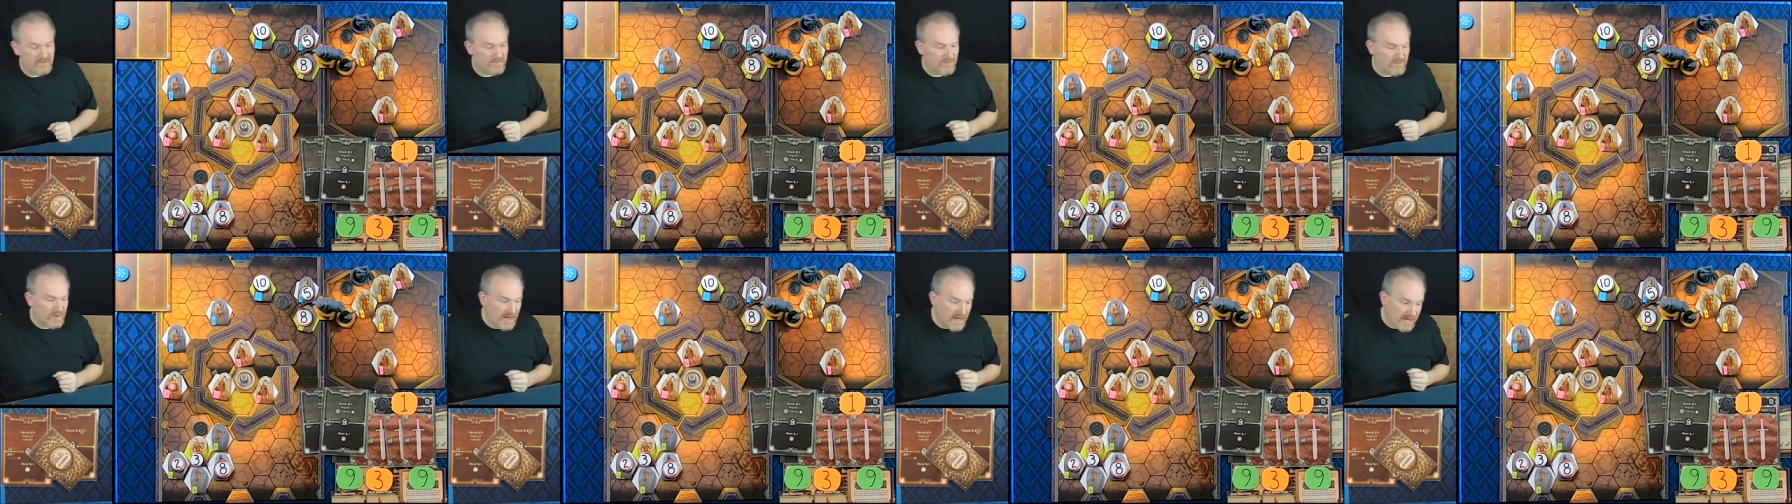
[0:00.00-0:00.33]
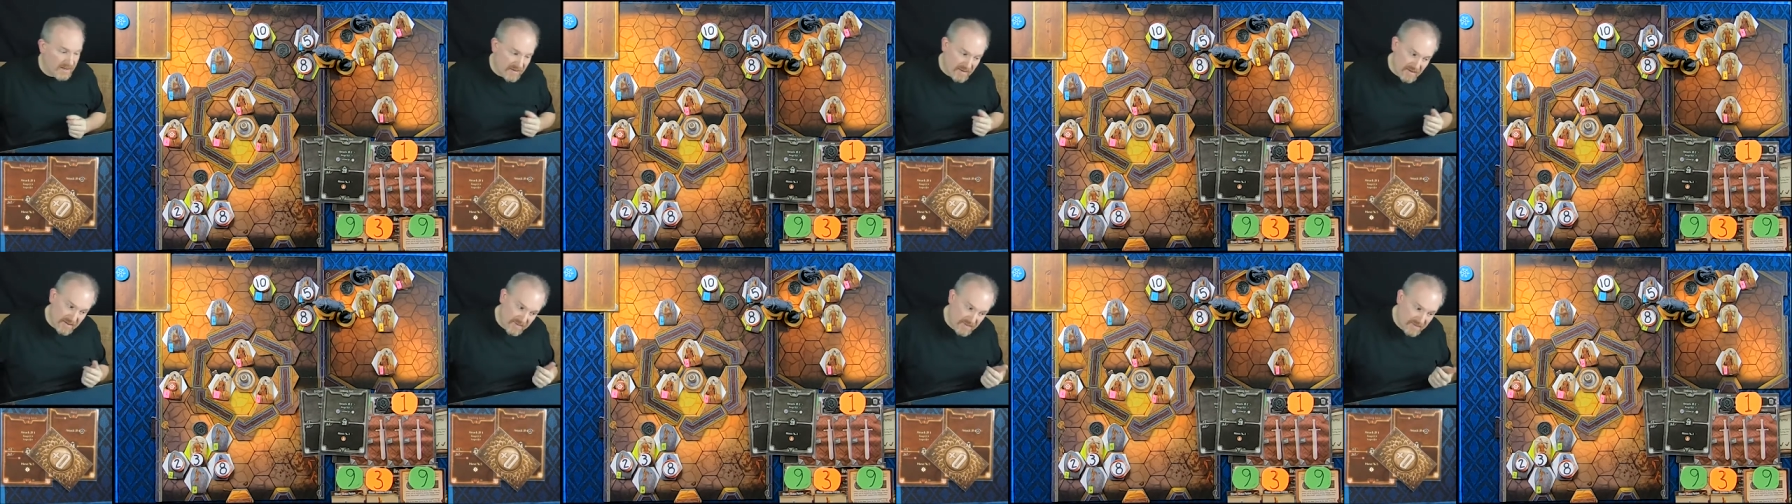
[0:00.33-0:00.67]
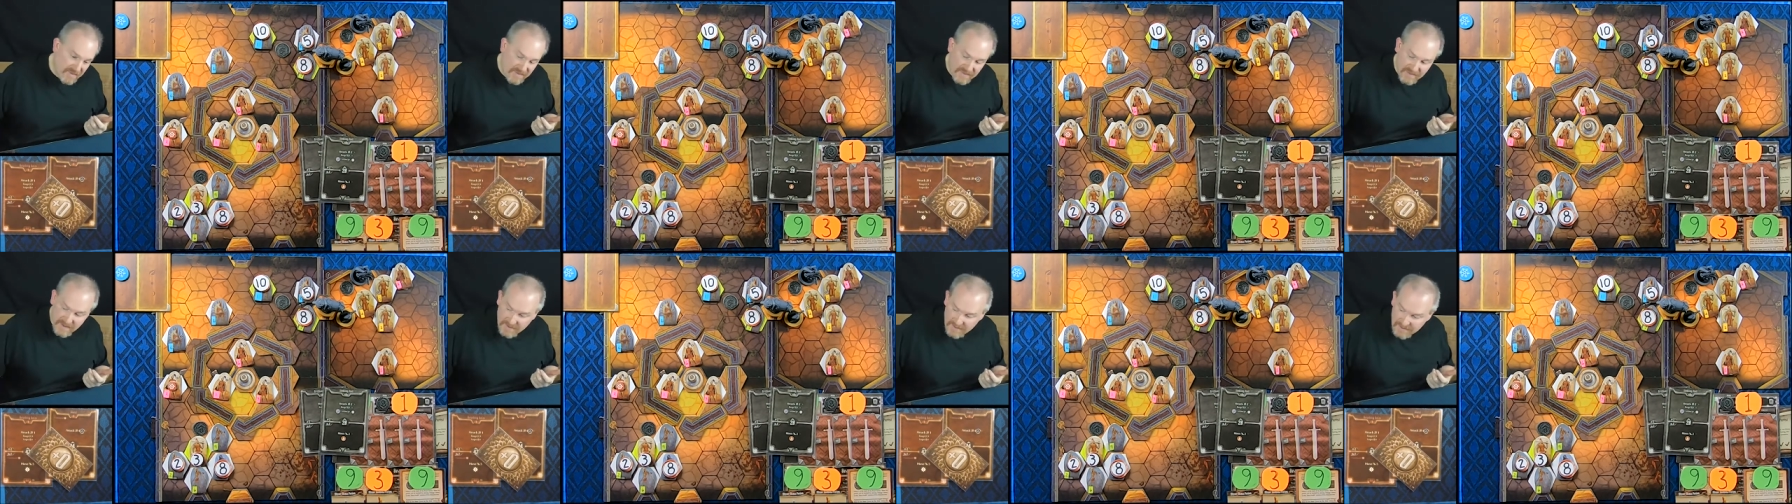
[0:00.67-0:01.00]
Right
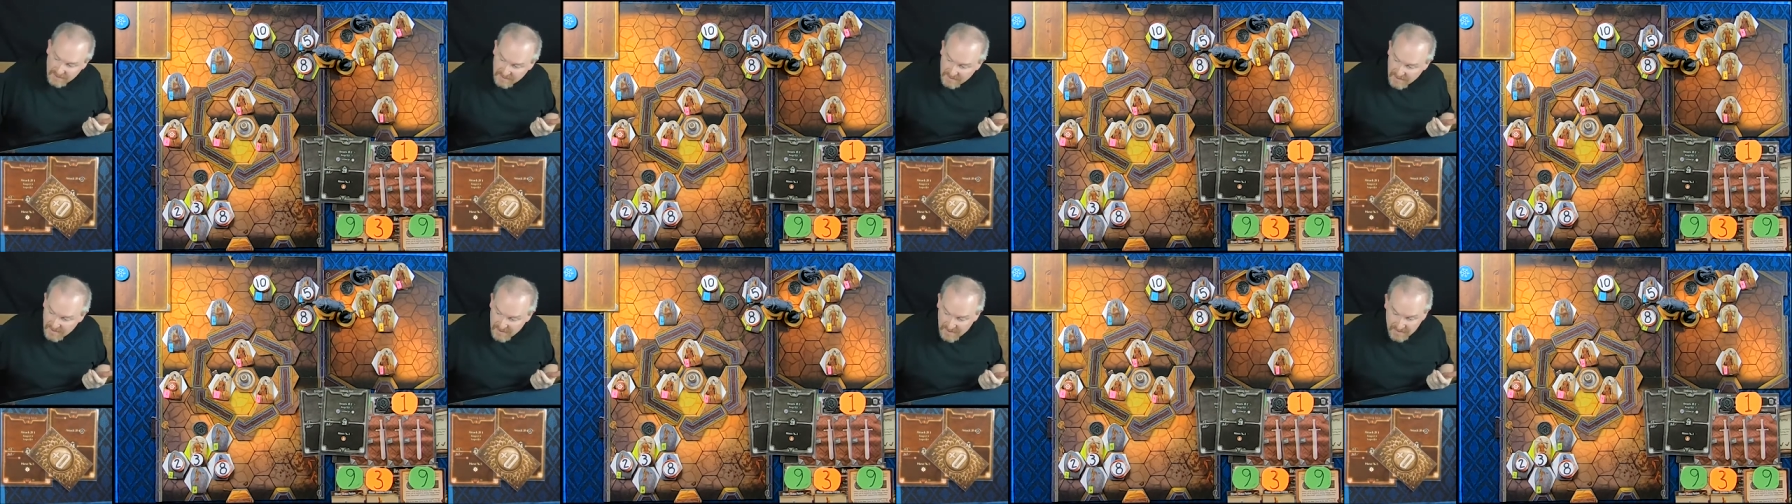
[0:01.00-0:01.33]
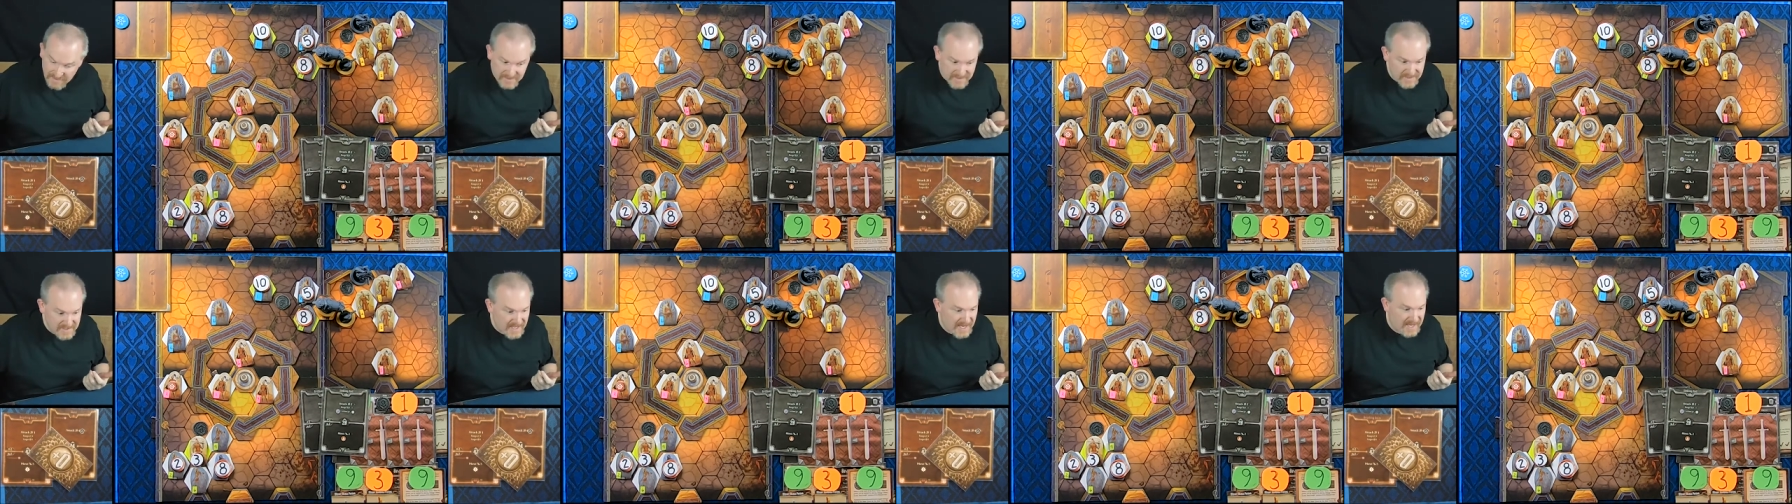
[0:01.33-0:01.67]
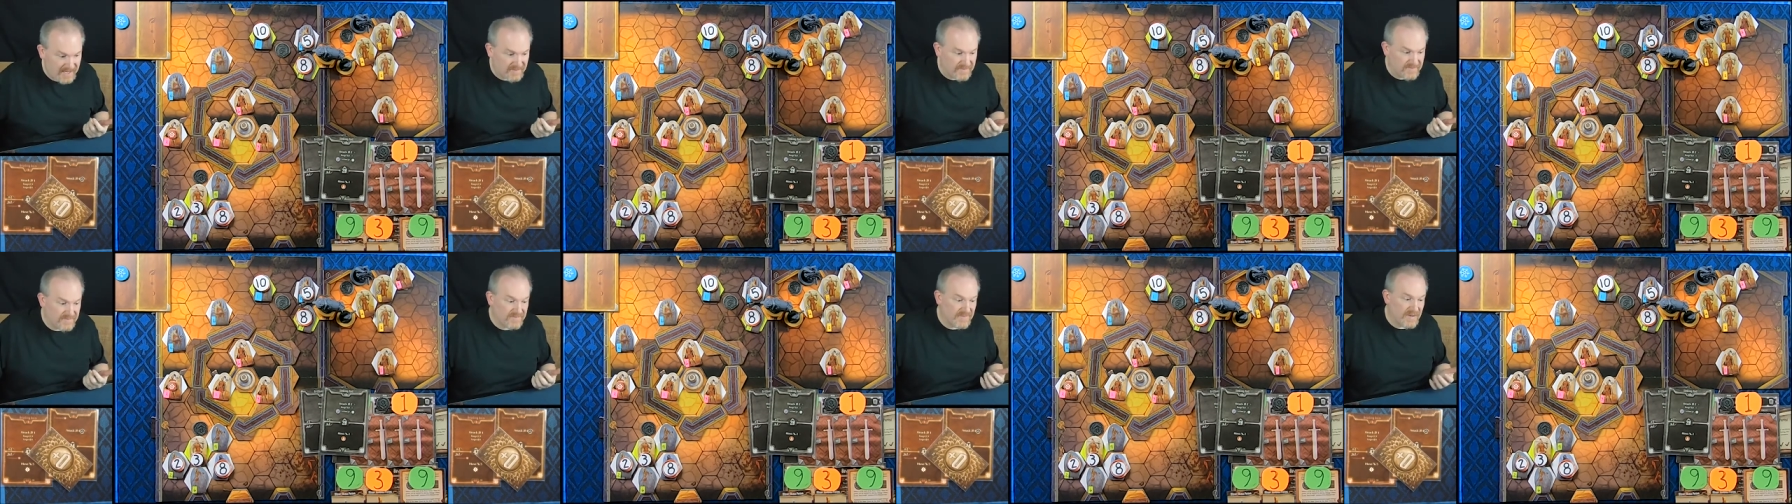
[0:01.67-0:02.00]
on. There you go.
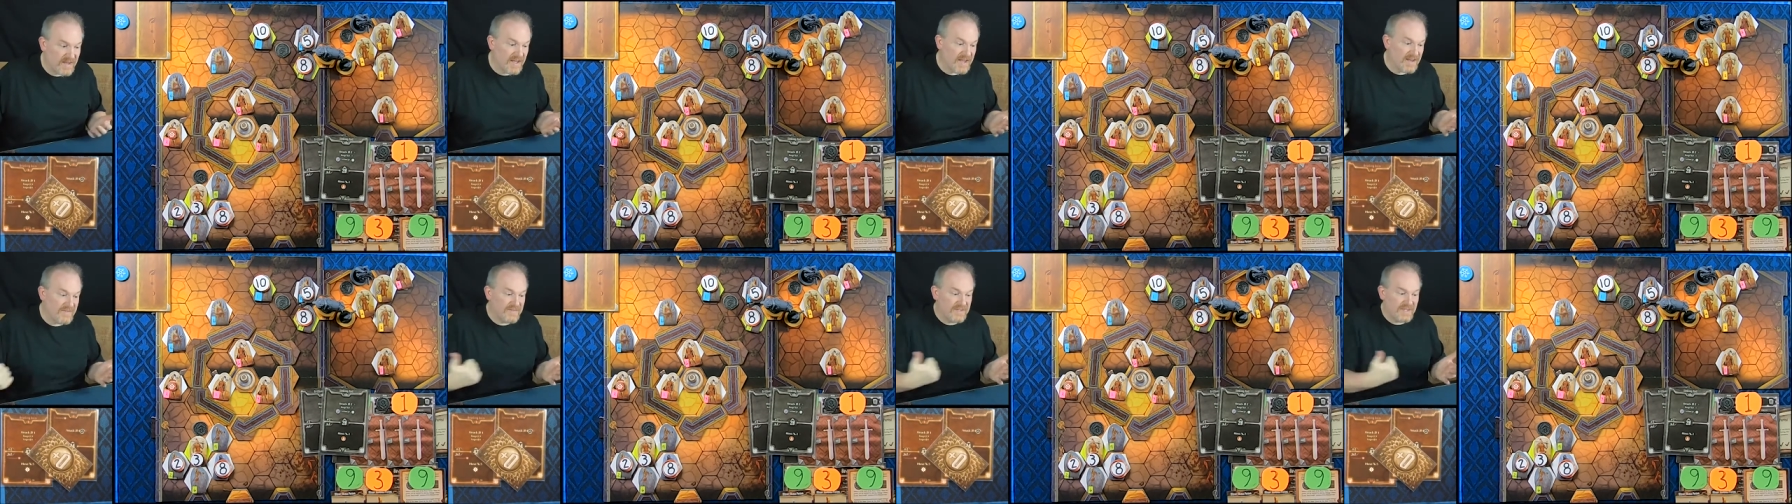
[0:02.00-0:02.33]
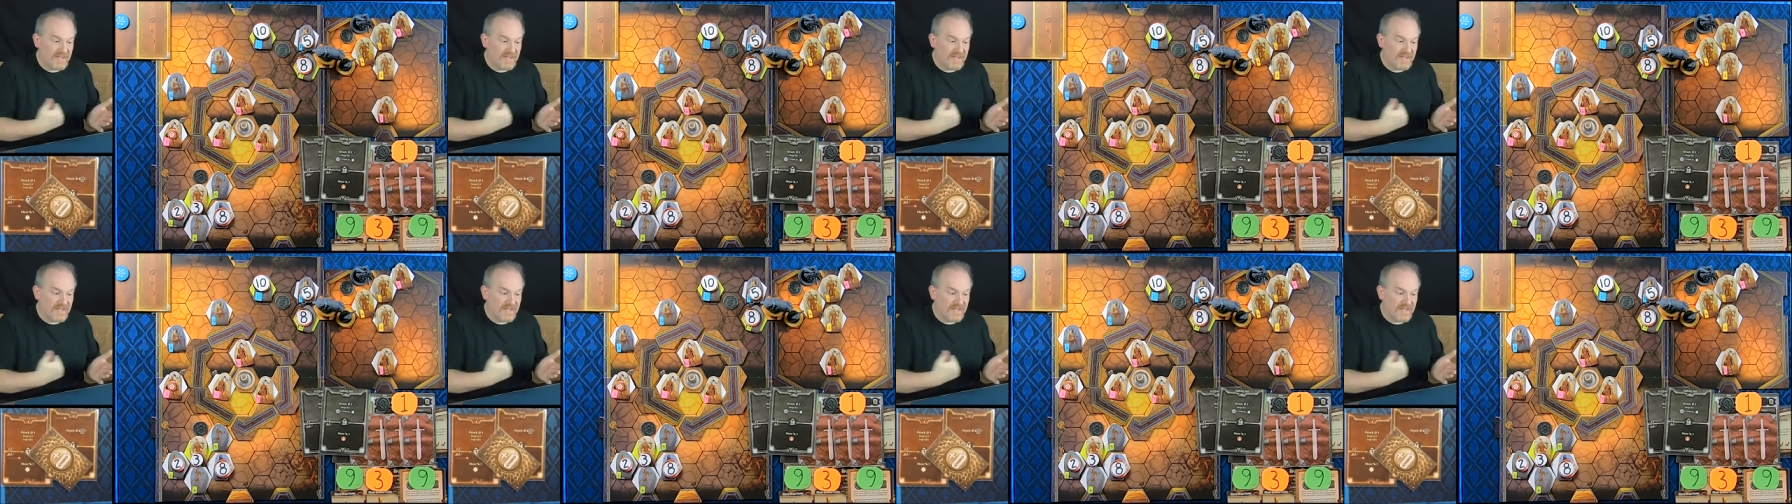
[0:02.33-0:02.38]
Attack of 5.